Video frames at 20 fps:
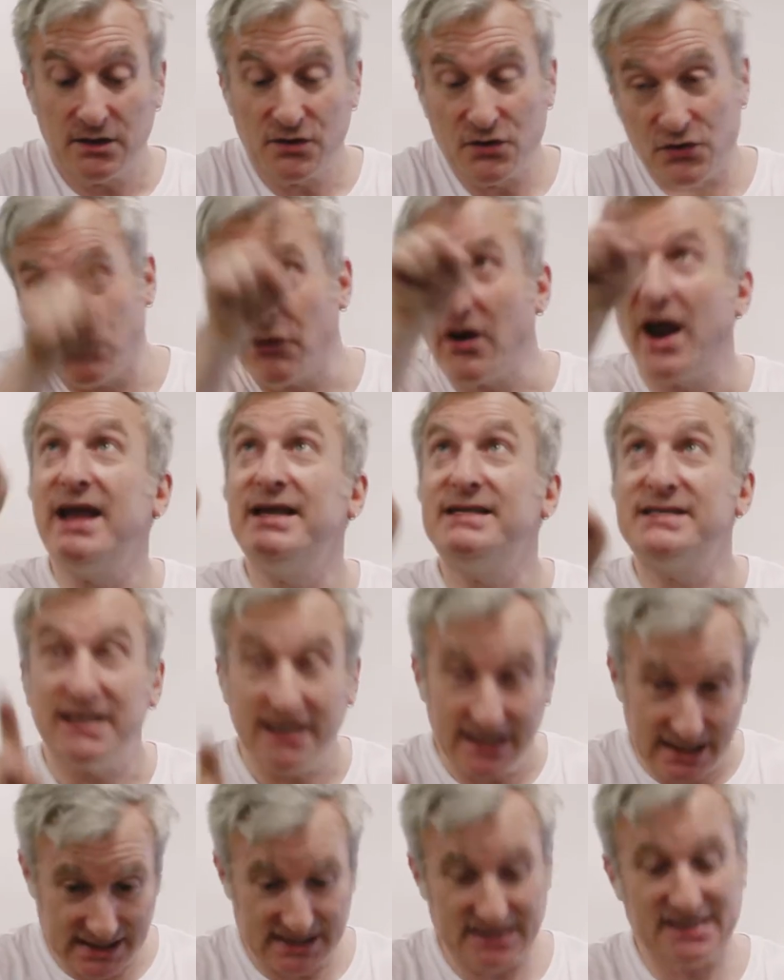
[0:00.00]

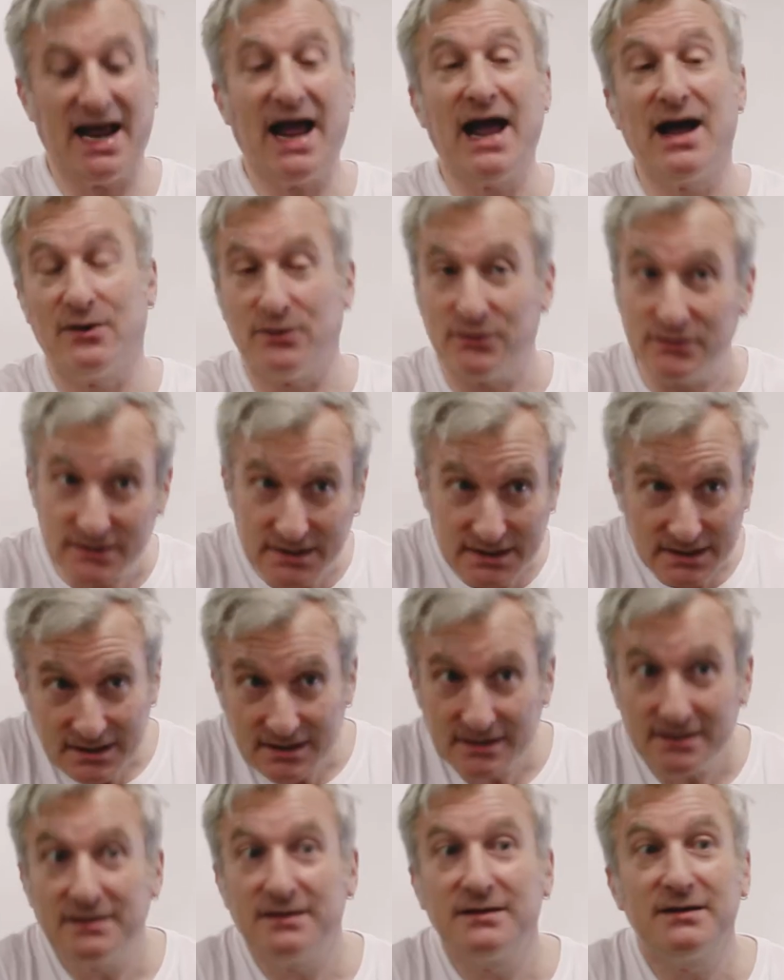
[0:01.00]
creating sound
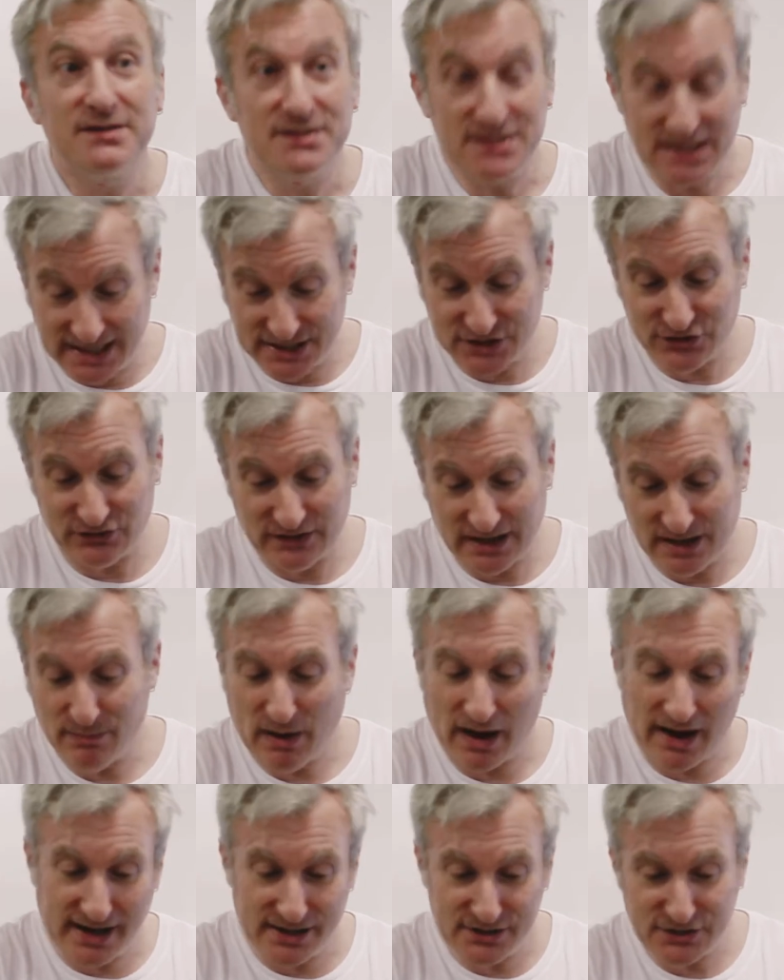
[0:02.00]
literally
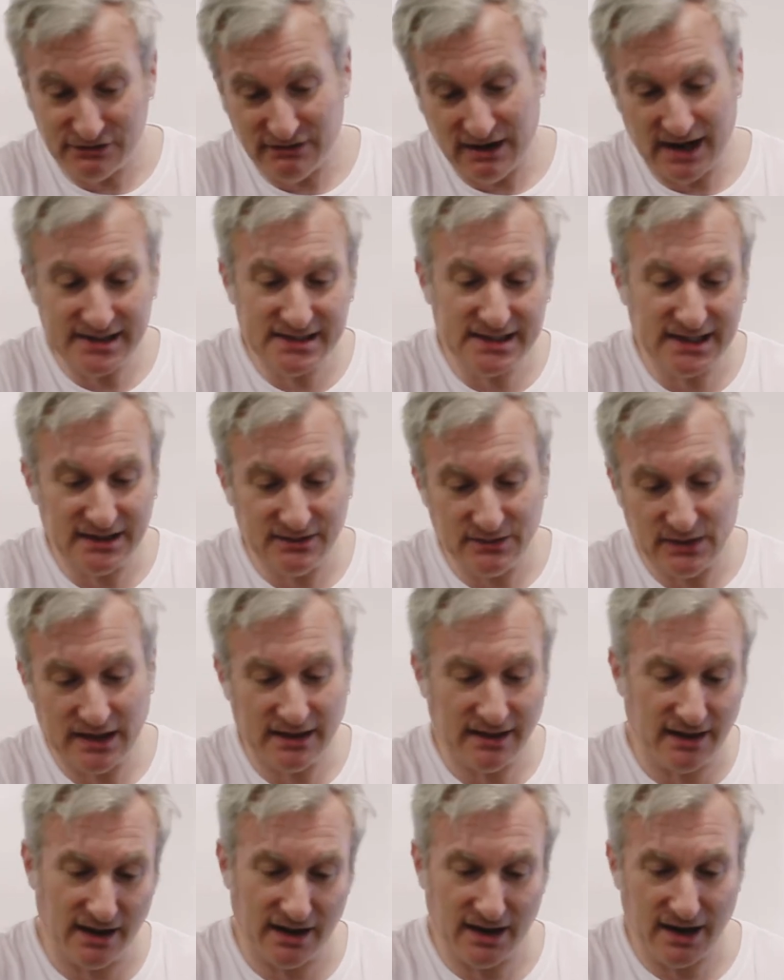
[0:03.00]
by interacting
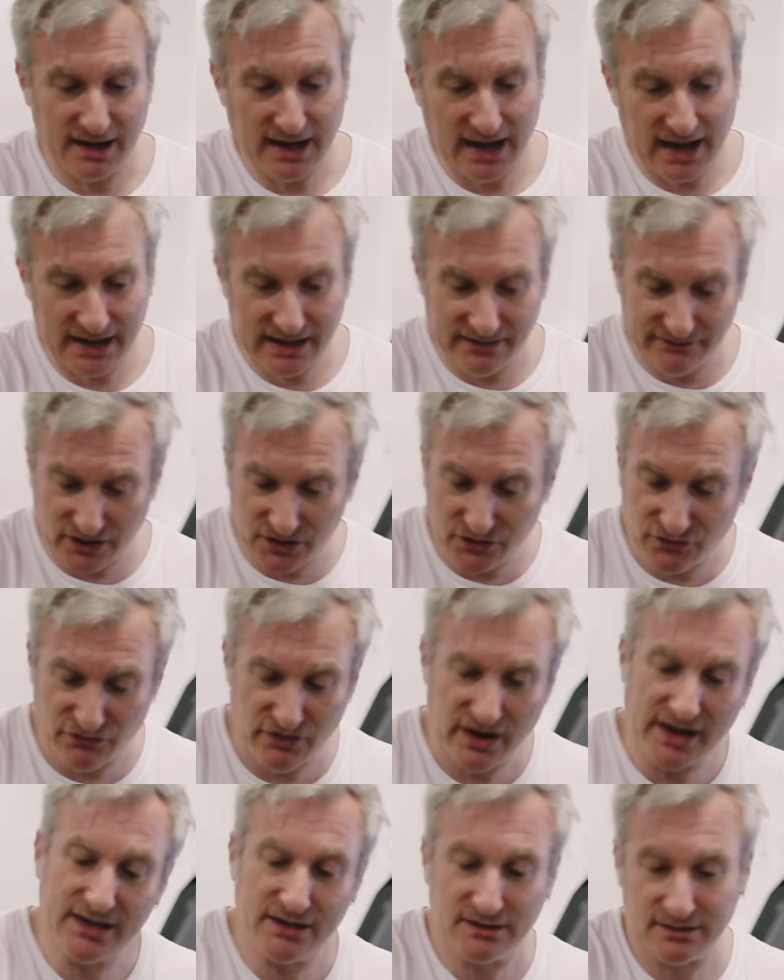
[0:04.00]
with a kind of a
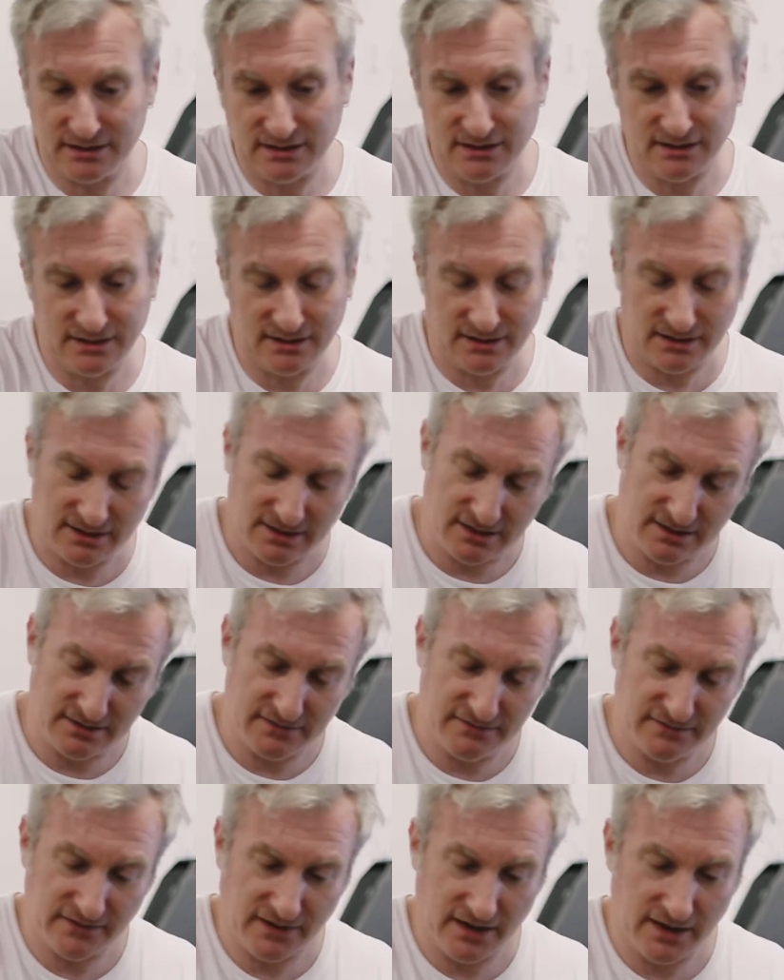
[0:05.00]
grid on
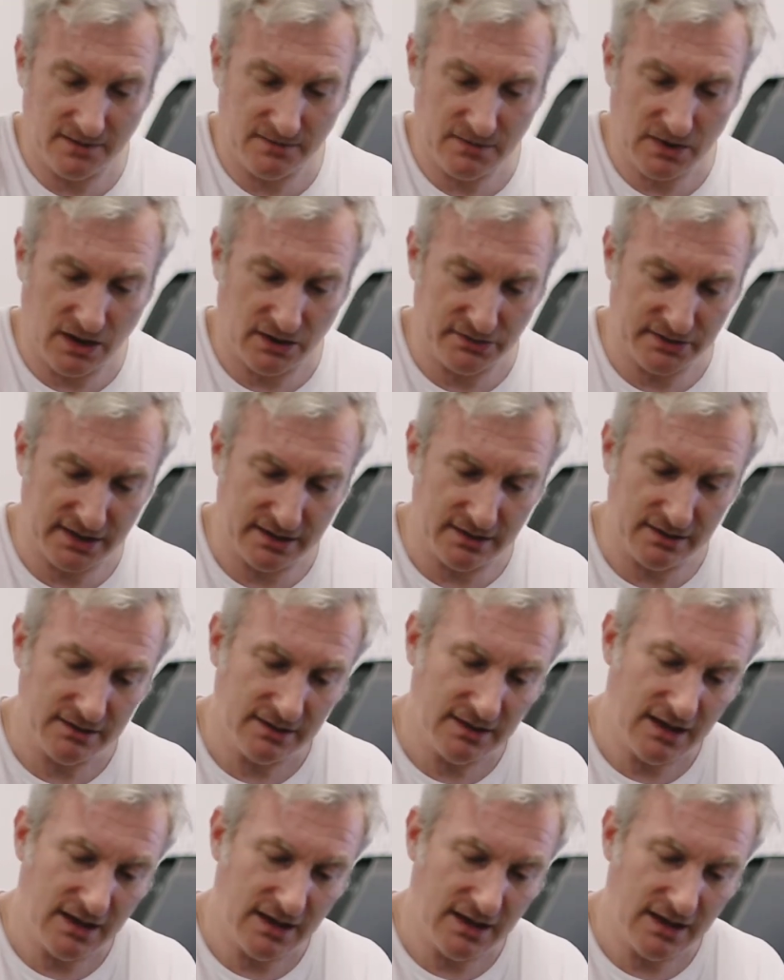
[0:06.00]
an